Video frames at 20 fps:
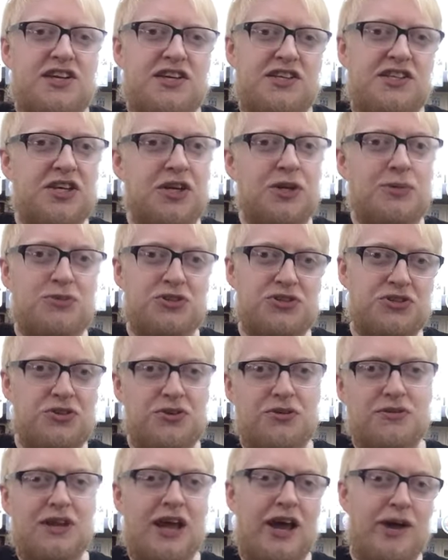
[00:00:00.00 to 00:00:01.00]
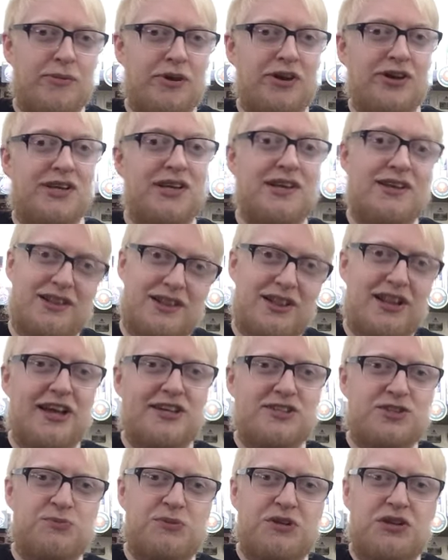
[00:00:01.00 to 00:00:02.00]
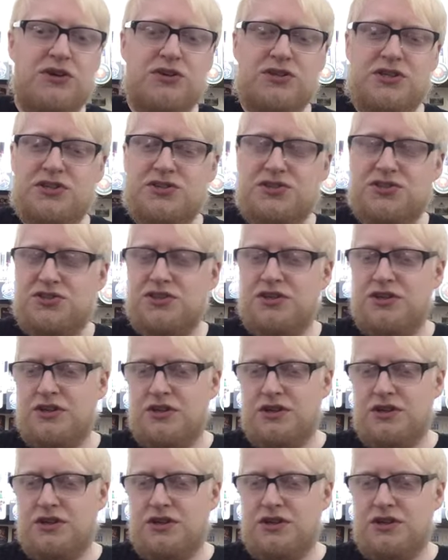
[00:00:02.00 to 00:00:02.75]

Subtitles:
anytime soon, am I? Let's be honest.